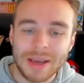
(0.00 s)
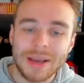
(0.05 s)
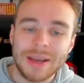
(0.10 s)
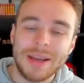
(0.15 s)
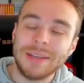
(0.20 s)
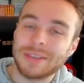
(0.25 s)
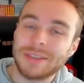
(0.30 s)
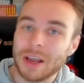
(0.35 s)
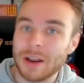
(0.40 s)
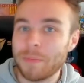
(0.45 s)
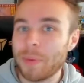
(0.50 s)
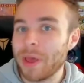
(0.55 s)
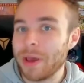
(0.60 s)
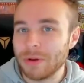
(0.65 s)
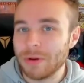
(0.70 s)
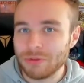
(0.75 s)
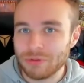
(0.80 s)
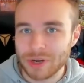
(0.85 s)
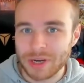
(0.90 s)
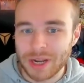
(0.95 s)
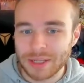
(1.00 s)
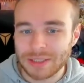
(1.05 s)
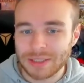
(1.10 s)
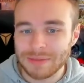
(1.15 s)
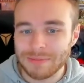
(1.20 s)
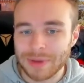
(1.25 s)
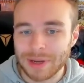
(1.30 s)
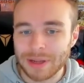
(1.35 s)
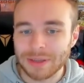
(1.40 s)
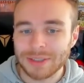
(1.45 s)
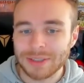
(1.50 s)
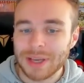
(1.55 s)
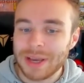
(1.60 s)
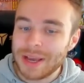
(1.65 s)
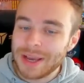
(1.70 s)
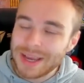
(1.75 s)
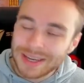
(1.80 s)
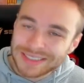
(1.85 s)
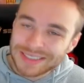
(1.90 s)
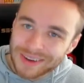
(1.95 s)
he's going to play 180 minutes.
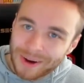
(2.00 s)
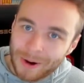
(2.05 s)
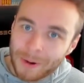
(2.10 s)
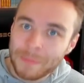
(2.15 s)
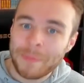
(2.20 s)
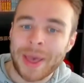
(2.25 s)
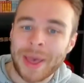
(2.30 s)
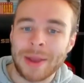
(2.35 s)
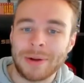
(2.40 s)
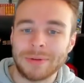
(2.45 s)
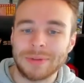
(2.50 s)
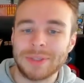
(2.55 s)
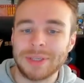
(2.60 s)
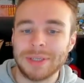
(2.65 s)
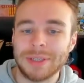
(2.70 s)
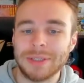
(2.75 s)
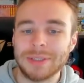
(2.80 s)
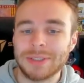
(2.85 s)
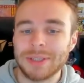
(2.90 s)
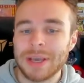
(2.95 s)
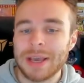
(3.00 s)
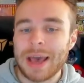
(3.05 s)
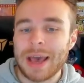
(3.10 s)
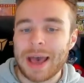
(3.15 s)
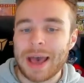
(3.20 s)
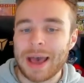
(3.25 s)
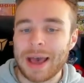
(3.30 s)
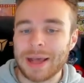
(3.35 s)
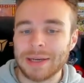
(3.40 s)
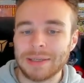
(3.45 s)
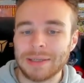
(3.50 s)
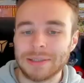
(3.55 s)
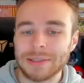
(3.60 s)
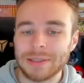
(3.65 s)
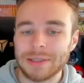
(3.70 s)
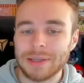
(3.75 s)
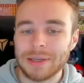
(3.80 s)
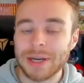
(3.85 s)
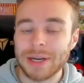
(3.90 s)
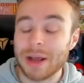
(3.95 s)
He's on penalties. And,
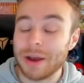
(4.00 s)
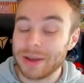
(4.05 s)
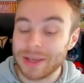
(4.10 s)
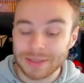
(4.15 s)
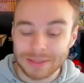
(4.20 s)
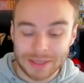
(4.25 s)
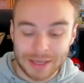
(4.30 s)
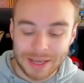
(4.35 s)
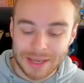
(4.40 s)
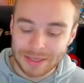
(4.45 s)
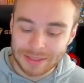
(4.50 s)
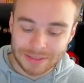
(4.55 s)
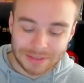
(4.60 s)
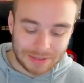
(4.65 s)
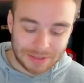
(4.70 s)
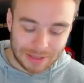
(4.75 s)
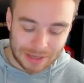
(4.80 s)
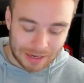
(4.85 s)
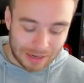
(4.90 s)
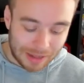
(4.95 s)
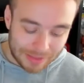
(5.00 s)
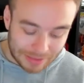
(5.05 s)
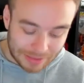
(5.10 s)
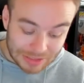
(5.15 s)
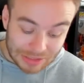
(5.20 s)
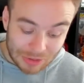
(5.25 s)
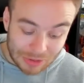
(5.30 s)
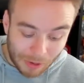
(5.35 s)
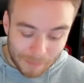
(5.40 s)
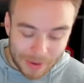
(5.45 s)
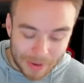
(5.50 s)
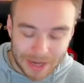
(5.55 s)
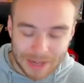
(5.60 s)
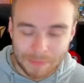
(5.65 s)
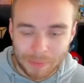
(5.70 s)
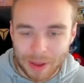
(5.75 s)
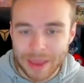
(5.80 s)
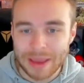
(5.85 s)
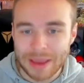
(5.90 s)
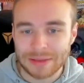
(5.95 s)
you know, there's not many
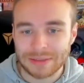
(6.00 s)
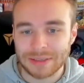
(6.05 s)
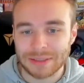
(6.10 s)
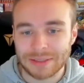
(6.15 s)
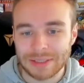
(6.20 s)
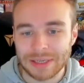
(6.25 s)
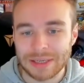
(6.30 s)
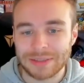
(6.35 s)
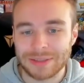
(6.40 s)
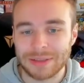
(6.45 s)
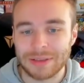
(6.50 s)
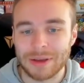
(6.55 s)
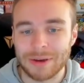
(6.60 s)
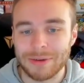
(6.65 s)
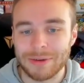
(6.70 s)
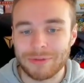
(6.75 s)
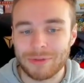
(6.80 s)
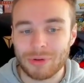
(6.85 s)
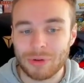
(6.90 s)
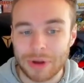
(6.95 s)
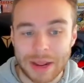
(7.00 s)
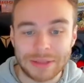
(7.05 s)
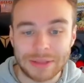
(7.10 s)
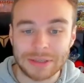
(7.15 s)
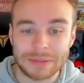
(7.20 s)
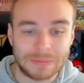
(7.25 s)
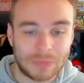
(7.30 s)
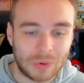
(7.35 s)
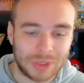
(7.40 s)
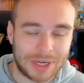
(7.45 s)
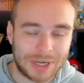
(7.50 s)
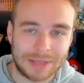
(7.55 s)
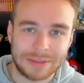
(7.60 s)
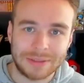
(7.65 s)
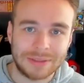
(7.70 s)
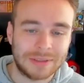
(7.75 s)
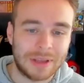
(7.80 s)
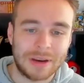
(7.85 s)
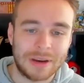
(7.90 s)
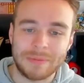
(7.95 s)
players this season that have created more
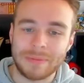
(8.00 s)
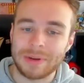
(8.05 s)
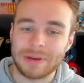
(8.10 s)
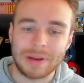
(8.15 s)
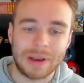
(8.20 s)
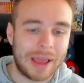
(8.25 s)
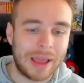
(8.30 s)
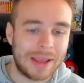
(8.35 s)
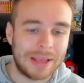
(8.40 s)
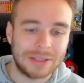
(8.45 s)
chances than him. And, like, he's